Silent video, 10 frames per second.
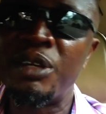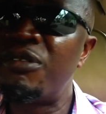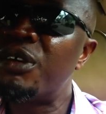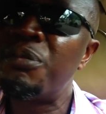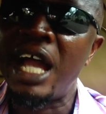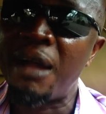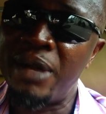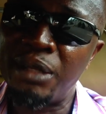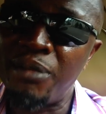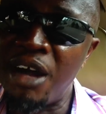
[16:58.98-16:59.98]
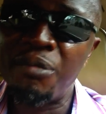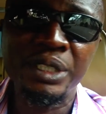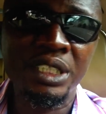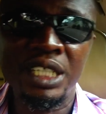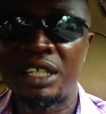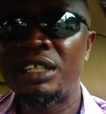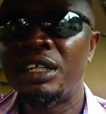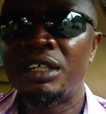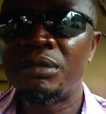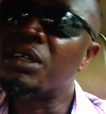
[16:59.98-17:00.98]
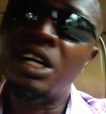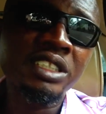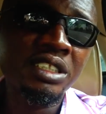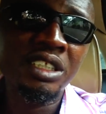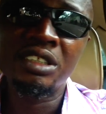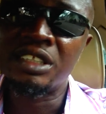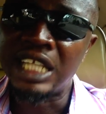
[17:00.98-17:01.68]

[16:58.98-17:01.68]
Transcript: Even me, I made my own mistake because it